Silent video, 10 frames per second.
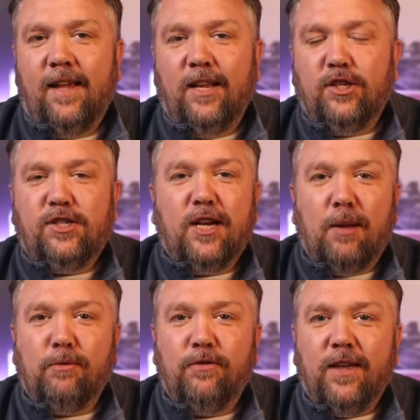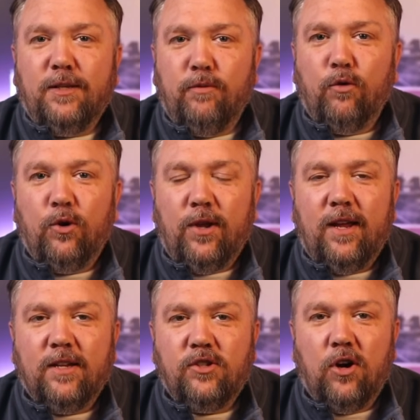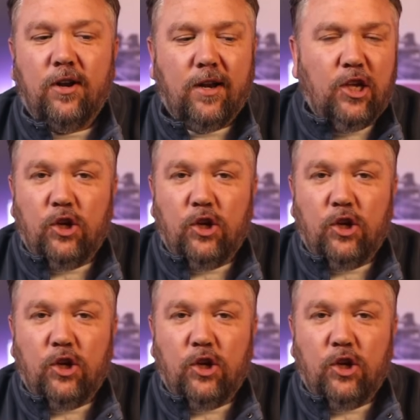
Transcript: And just a couple of things before you can get started.